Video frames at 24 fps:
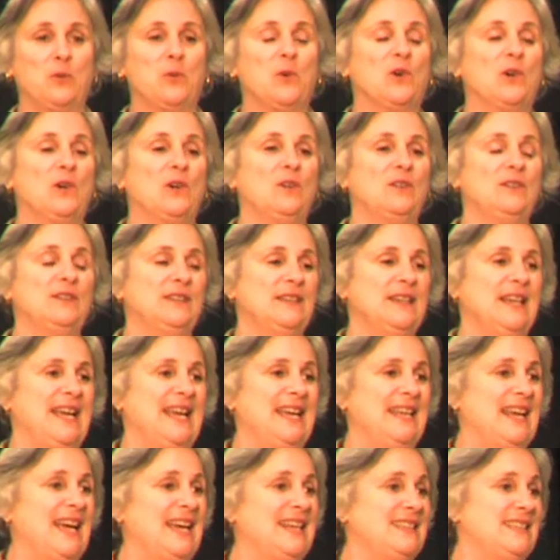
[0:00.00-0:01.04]
world,
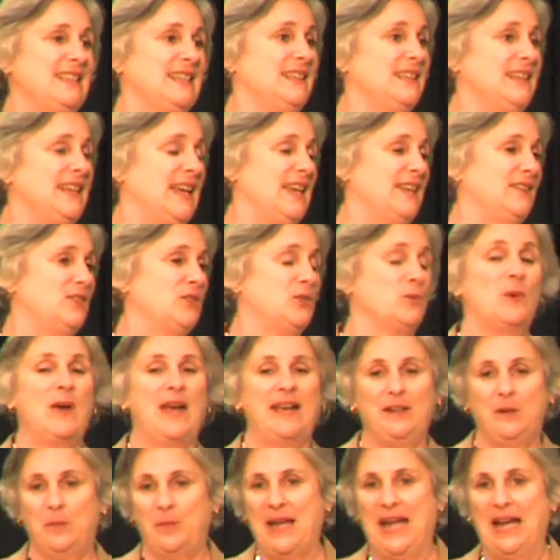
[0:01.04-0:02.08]
and I did get to
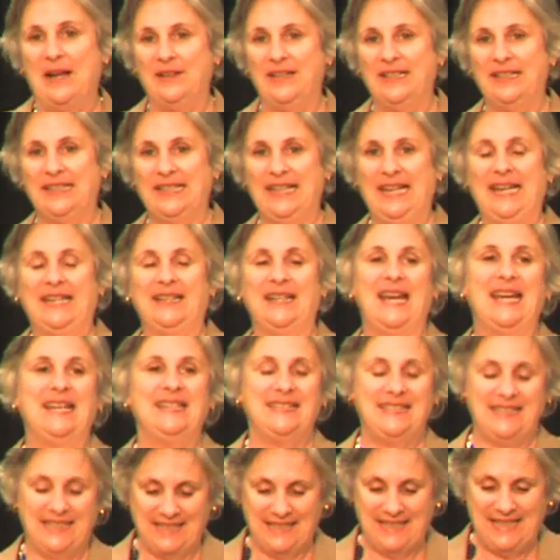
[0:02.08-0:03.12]
write about it, and I
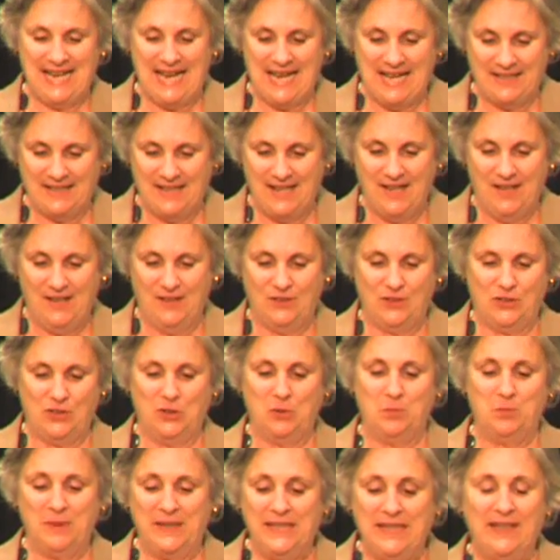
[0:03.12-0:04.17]
did get to
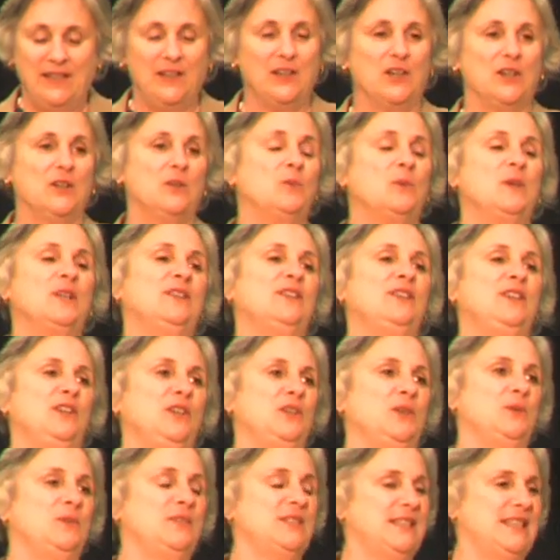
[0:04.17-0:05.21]
be here with
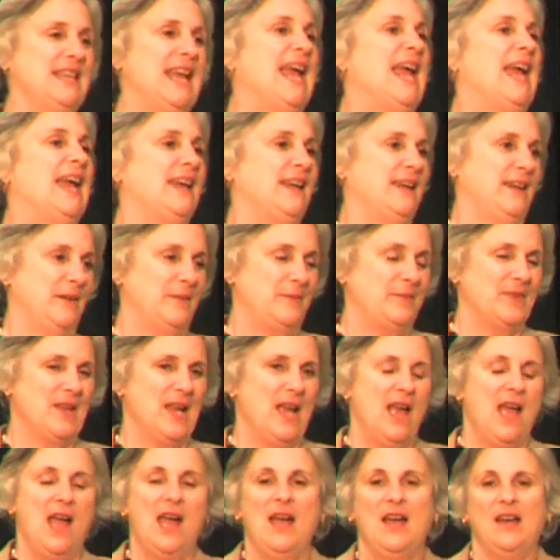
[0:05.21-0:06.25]
you today.
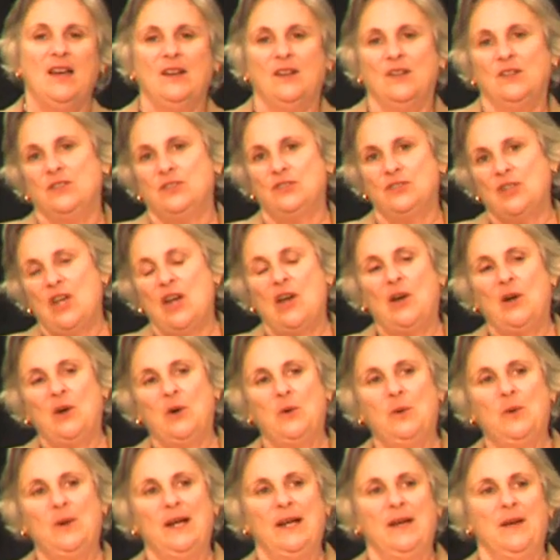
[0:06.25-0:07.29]

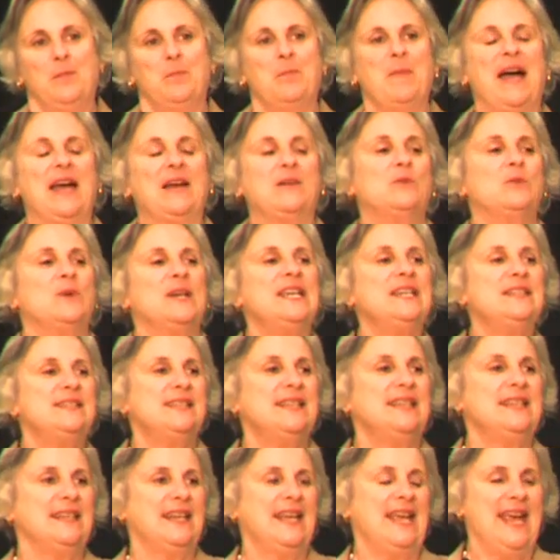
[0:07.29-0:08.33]
So my
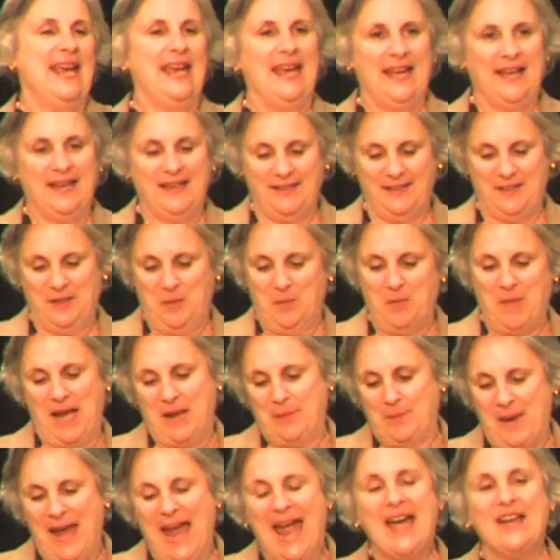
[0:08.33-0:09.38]
reason and my
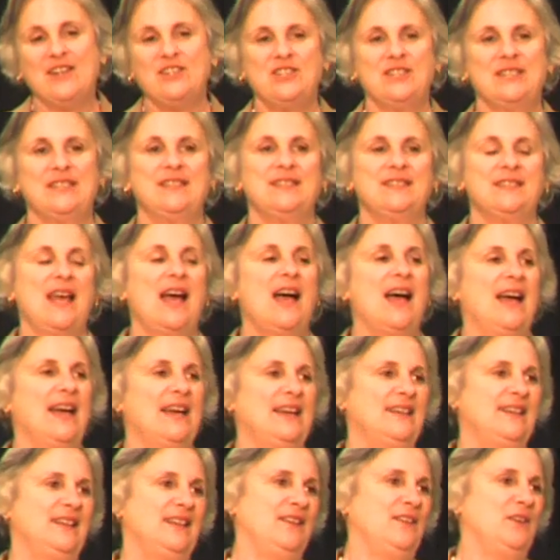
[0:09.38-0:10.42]
passion
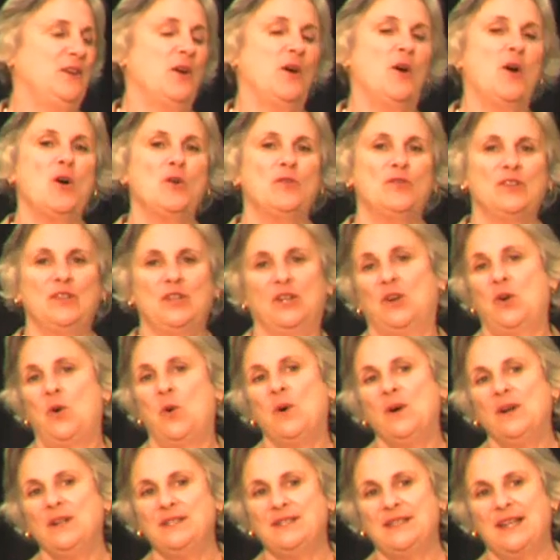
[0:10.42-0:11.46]
side, you know, over the
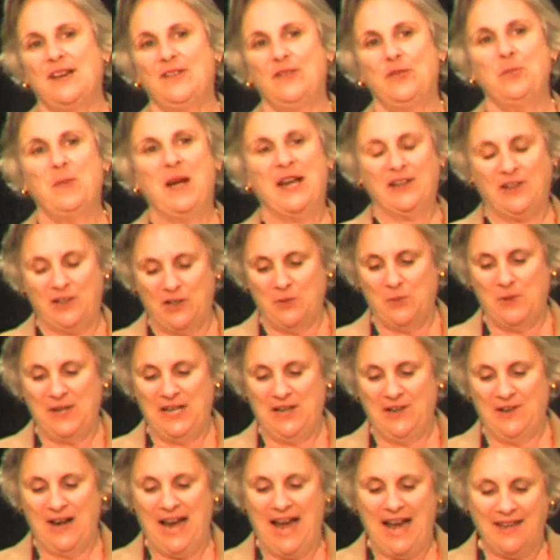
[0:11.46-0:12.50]
course of my
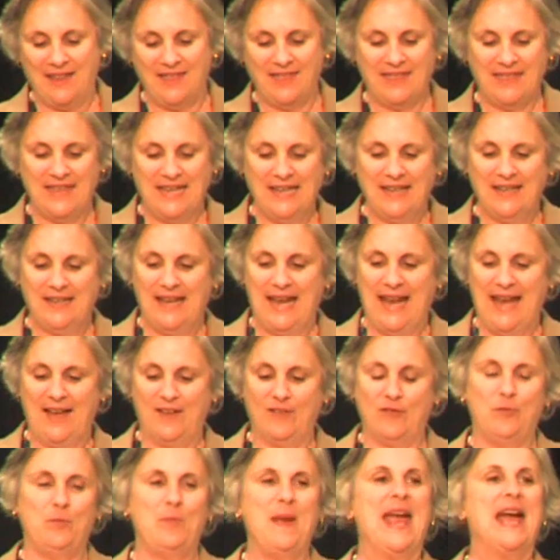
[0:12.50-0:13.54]
career, I think
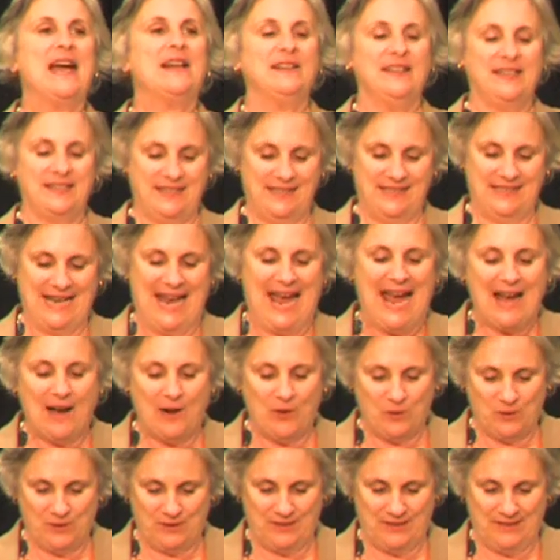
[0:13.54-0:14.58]
have balanced
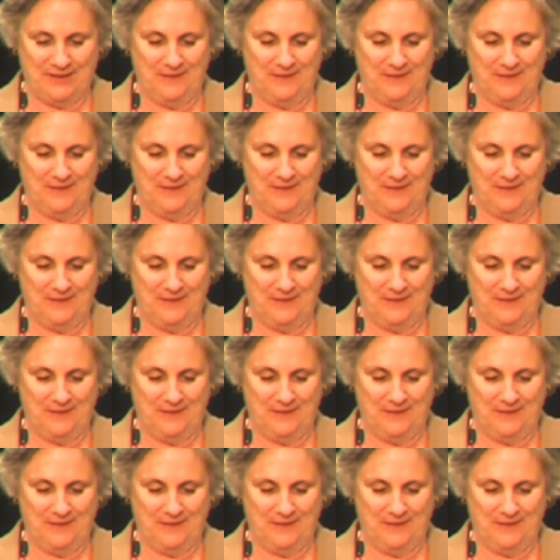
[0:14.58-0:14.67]
out.